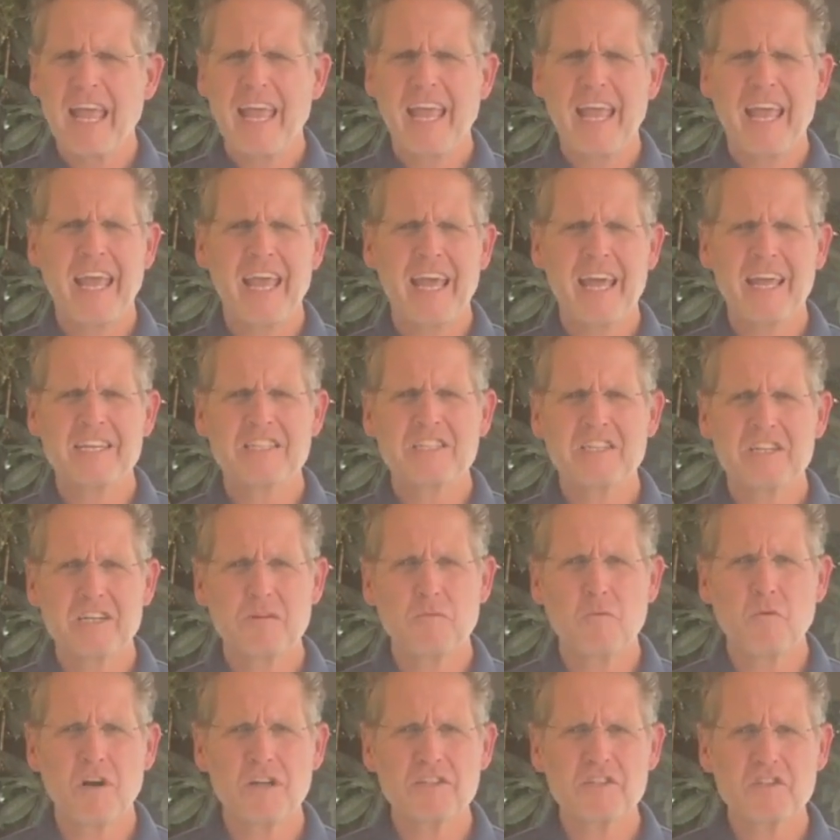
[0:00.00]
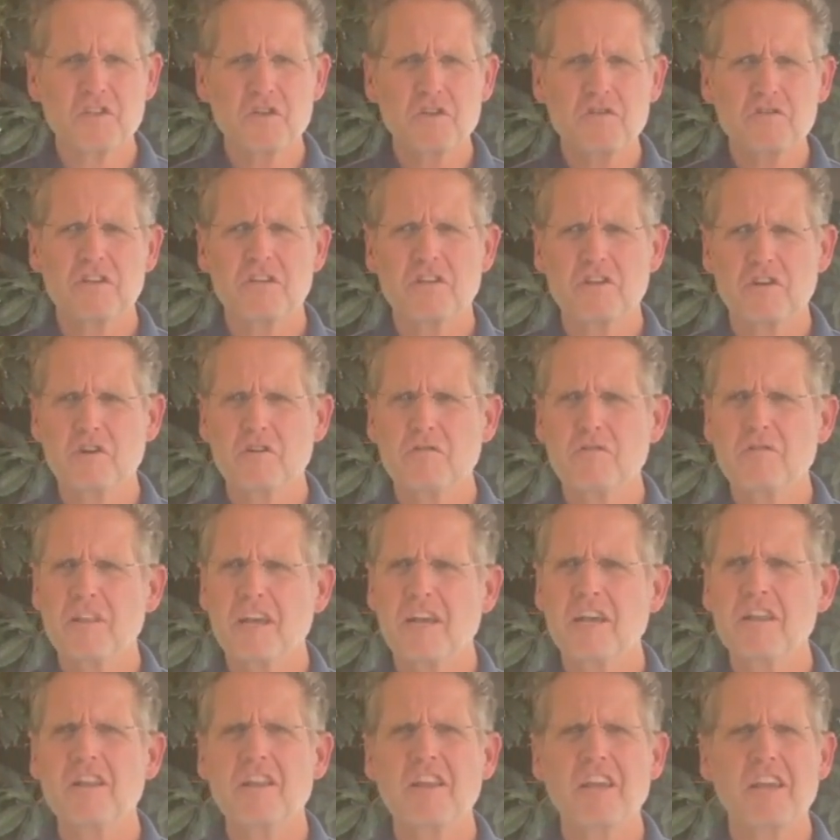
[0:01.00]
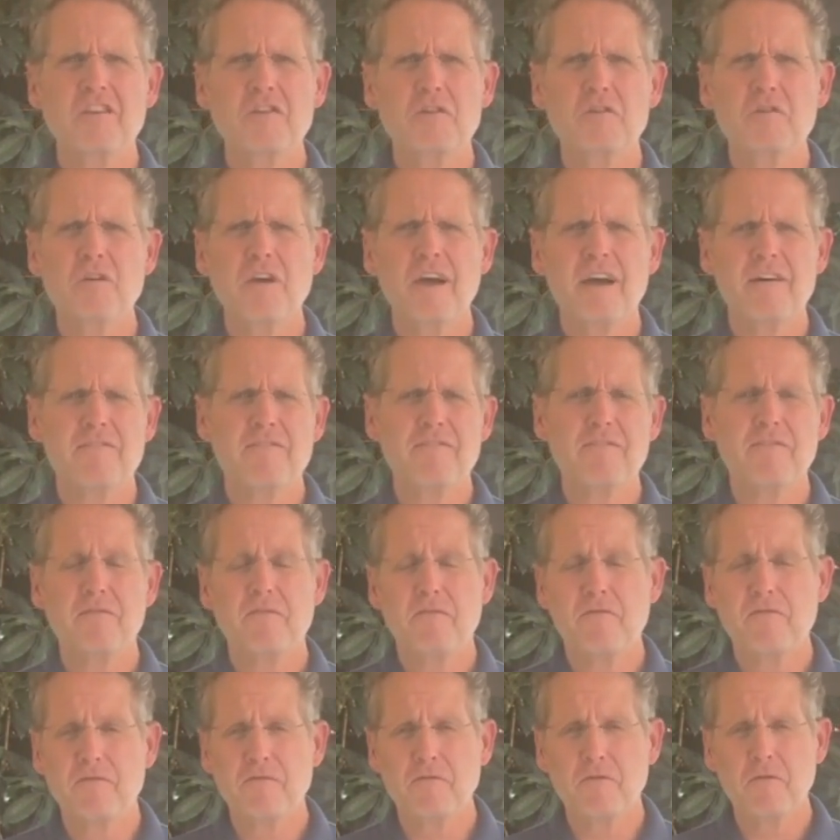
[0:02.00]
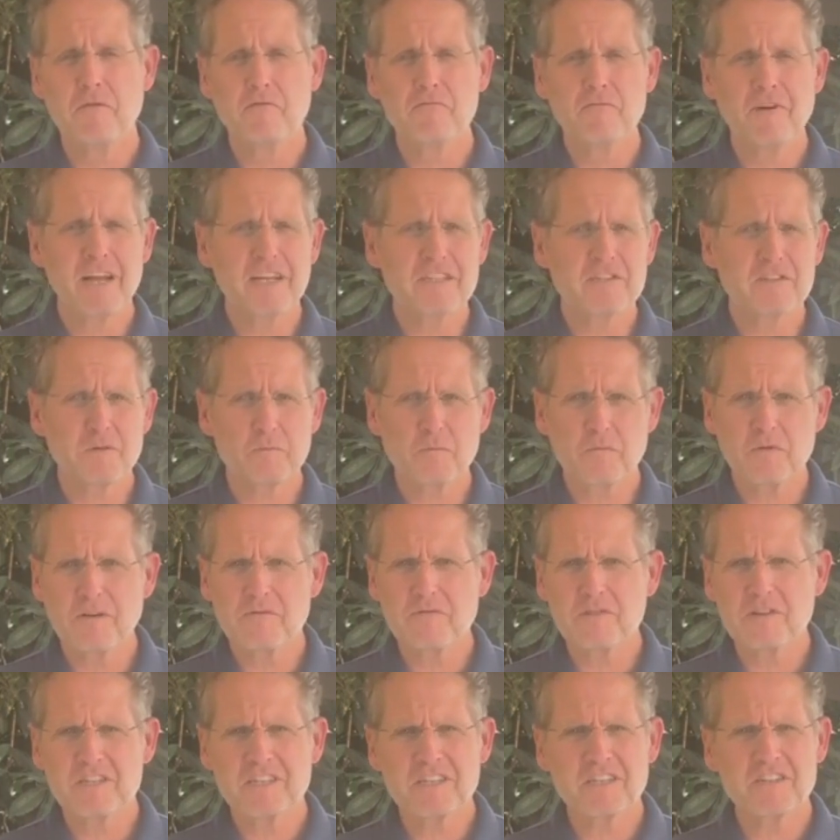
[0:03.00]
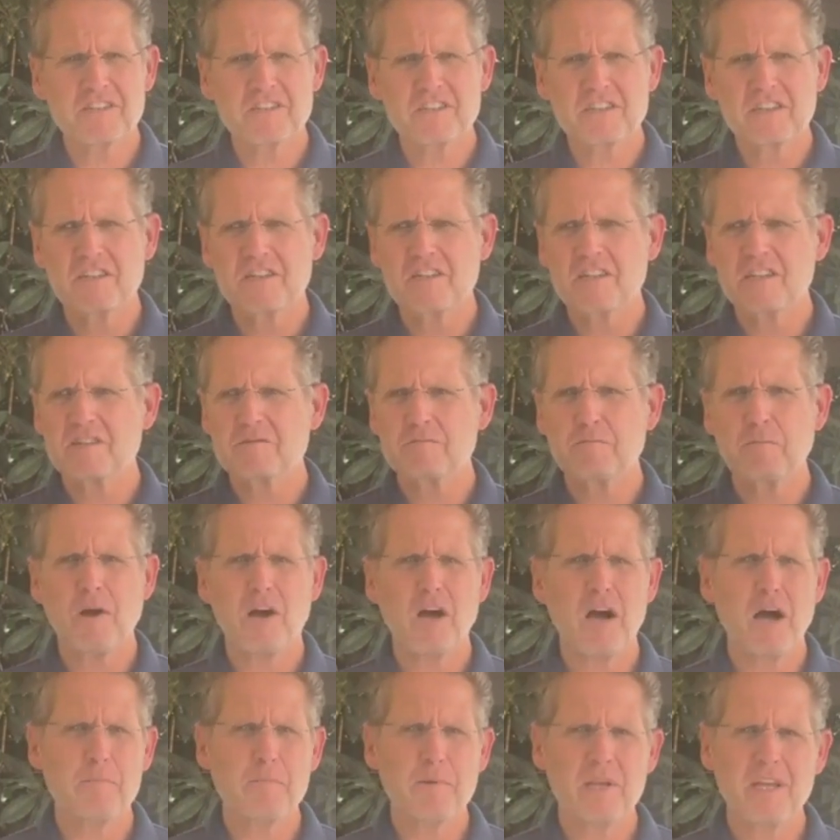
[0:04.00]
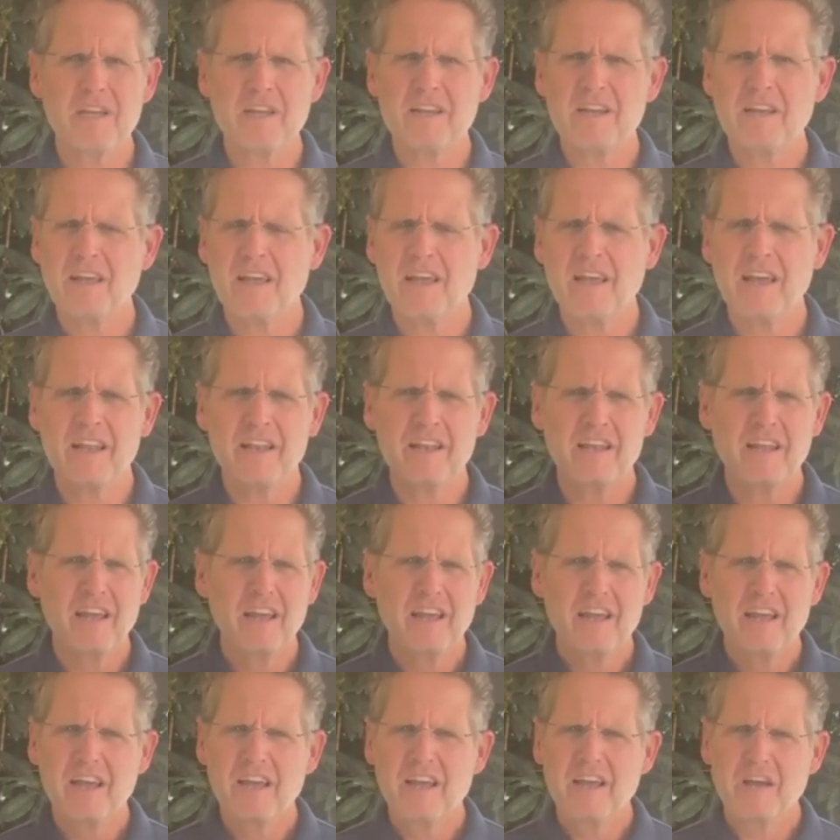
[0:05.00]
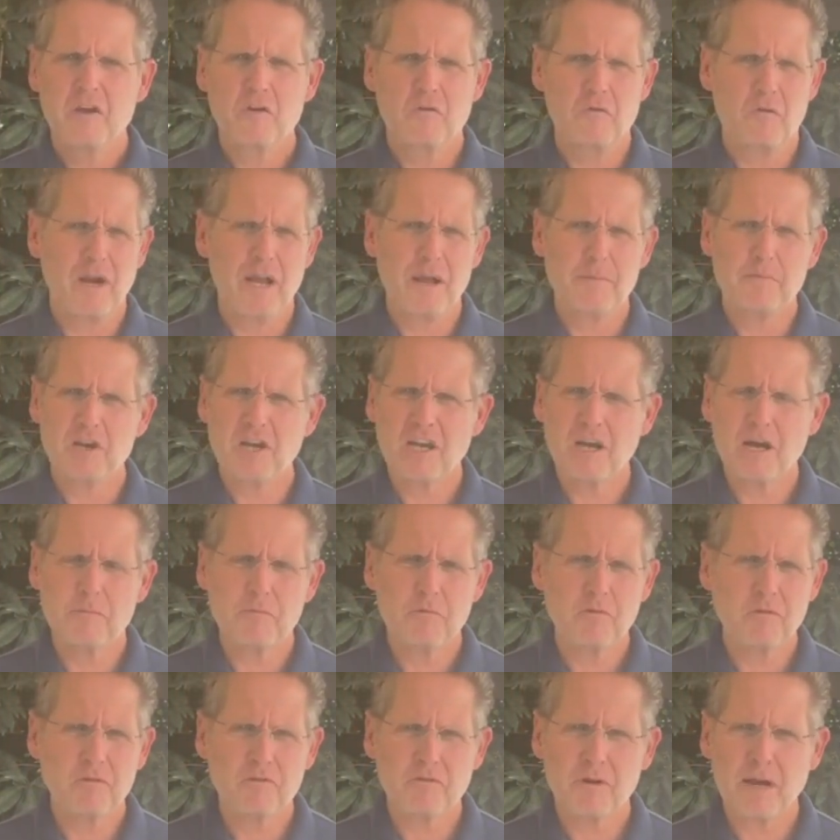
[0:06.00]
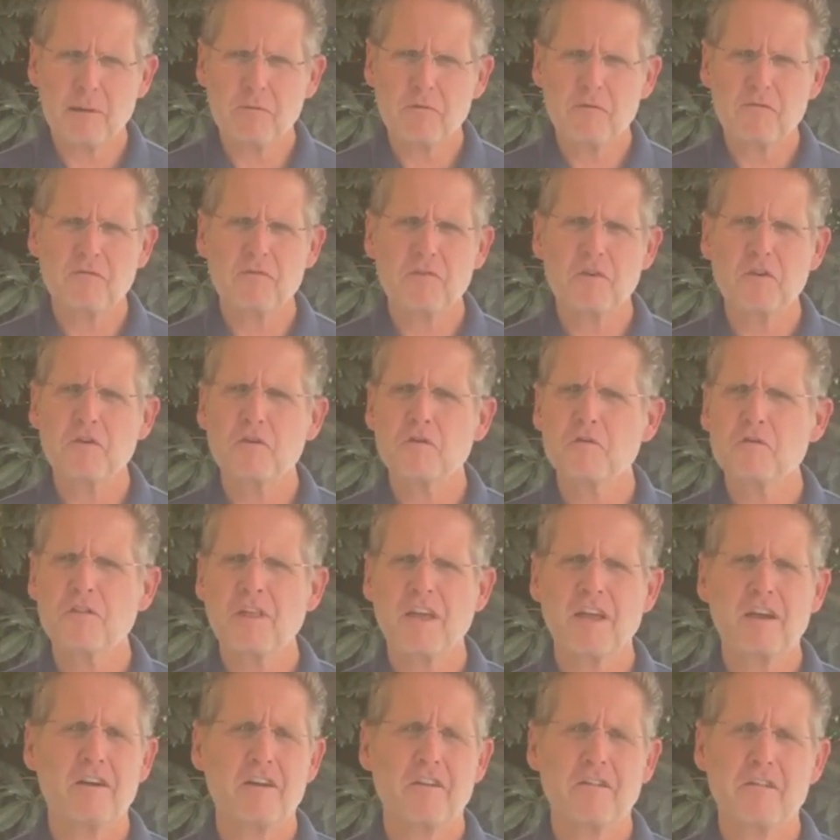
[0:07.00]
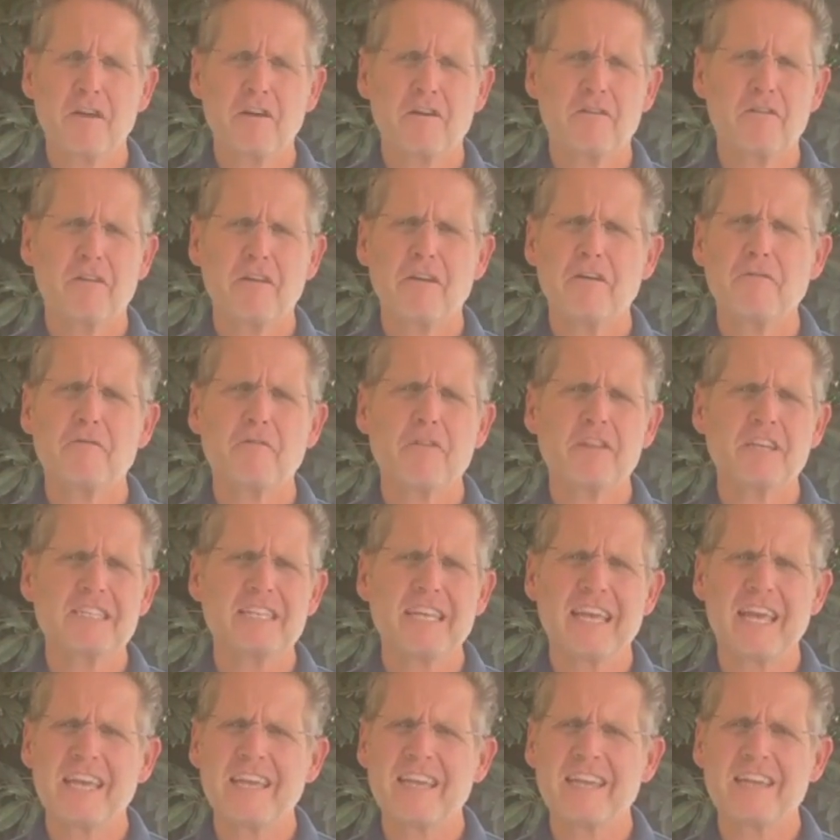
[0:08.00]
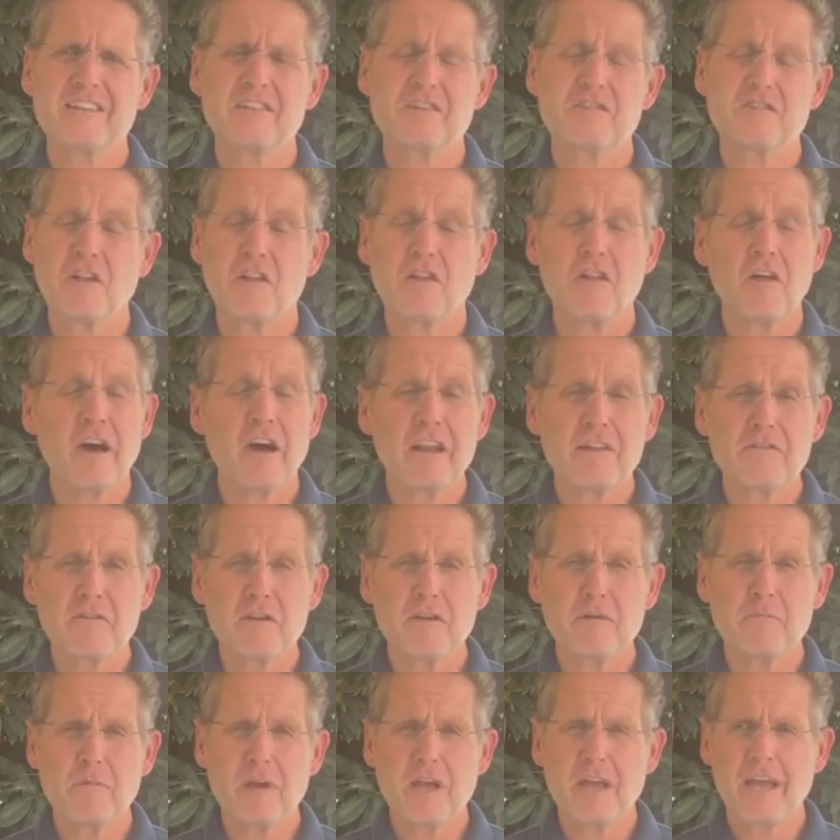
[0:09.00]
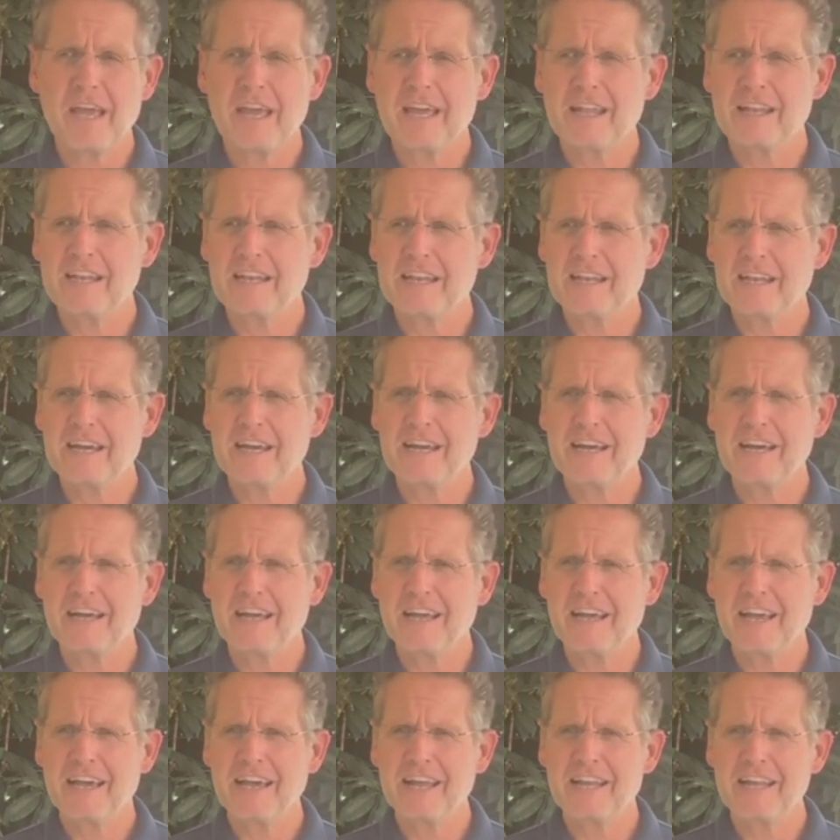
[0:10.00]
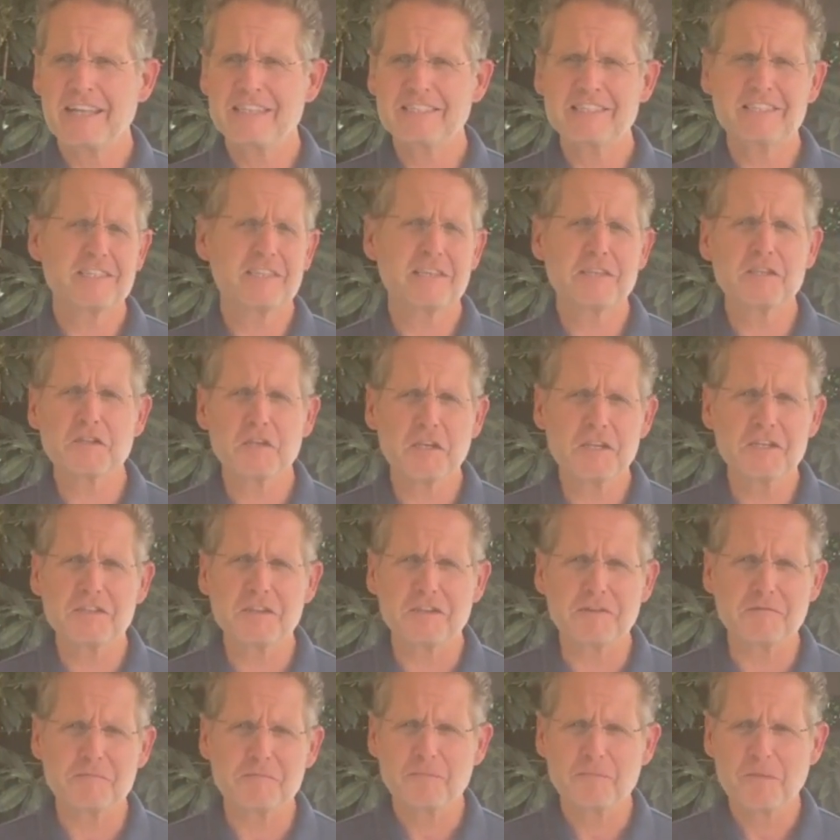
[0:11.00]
And she wants you to know that you have full rights and privileges to just pop in and grab a couple, grab a few. They are there for the taking. There's a lot of them, and it's the season.